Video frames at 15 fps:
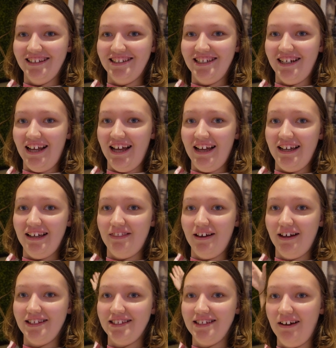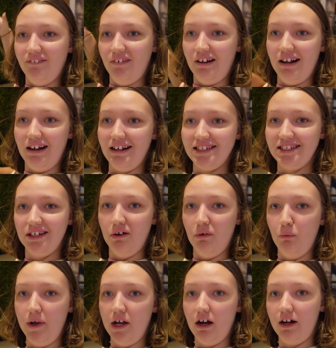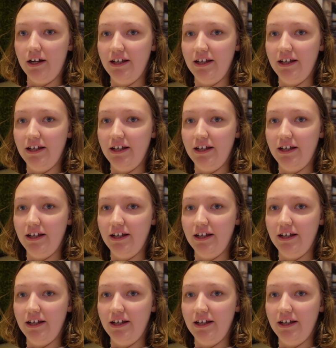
Today, that's somewhere is, we are